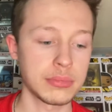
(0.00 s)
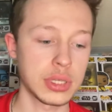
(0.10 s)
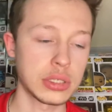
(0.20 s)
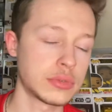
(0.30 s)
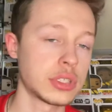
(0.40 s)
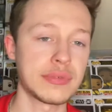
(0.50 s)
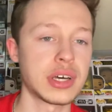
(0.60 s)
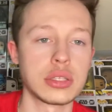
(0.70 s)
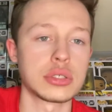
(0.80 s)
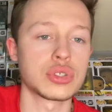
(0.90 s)
and obviously the
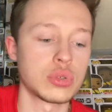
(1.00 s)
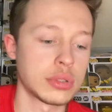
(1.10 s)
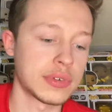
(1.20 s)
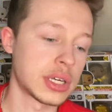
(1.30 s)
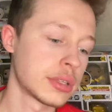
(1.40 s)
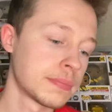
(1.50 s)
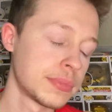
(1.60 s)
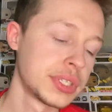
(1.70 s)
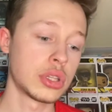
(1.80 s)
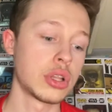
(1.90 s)
father's just called the father.
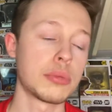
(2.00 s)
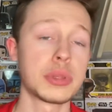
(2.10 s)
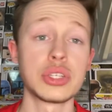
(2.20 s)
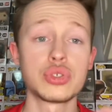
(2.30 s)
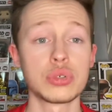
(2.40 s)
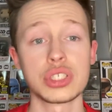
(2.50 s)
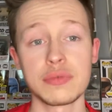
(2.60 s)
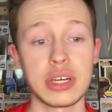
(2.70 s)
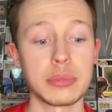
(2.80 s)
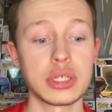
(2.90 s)
Lop then joins the
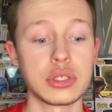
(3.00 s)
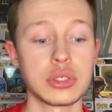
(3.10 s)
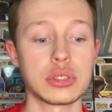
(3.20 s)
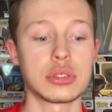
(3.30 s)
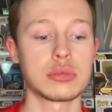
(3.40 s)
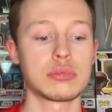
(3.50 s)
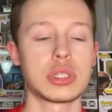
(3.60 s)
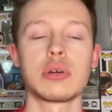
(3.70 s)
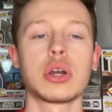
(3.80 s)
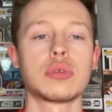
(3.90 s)
family because
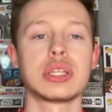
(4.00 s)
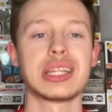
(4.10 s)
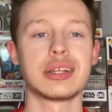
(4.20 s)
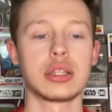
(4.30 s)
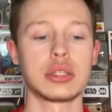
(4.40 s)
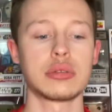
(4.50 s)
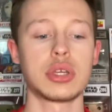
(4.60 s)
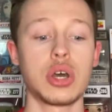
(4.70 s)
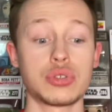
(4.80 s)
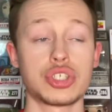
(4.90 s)
they were only little.
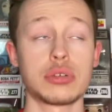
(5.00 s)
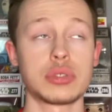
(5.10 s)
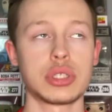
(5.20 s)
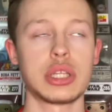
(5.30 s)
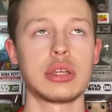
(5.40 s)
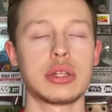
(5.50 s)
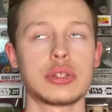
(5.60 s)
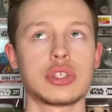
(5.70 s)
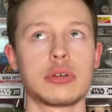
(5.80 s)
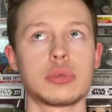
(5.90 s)
Ocho was only little at
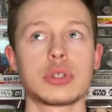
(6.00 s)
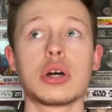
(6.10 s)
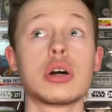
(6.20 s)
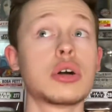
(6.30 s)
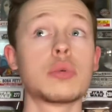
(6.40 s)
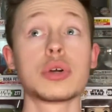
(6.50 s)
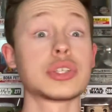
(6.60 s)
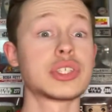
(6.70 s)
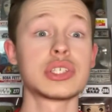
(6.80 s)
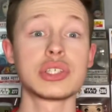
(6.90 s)
the time. Was like, oh, I want a
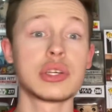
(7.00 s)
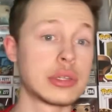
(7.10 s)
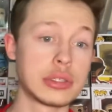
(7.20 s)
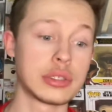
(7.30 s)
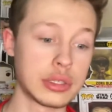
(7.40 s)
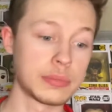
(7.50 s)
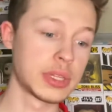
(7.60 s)
sister. Da, da.